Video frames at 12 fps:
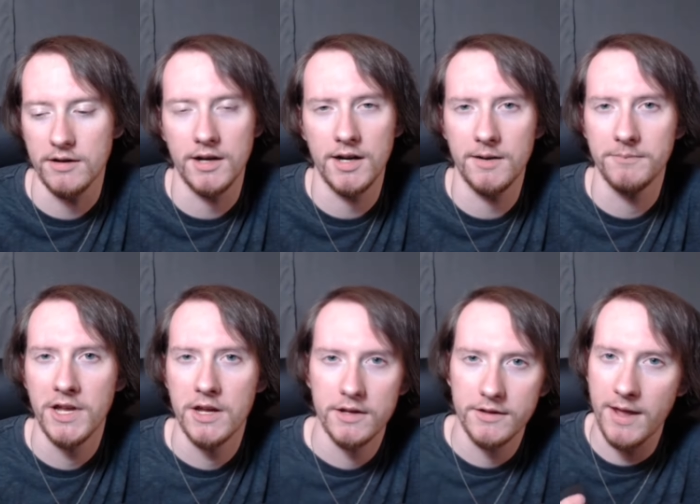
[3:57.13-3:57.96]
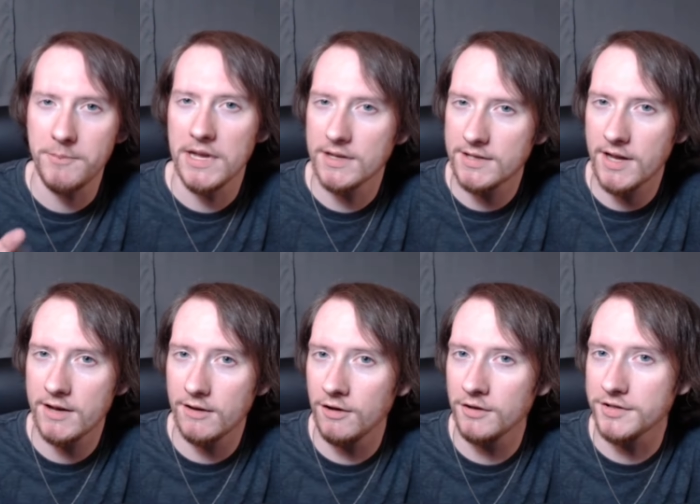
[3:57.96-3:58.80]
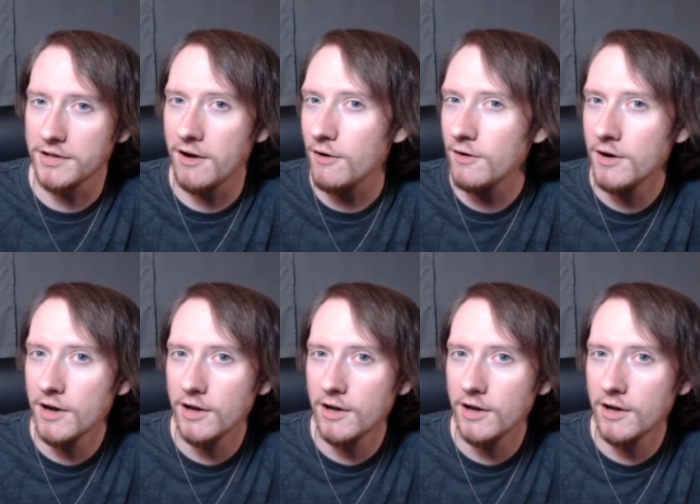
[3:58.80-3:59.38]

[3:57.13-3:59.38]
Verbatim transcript: Um, that being said, also,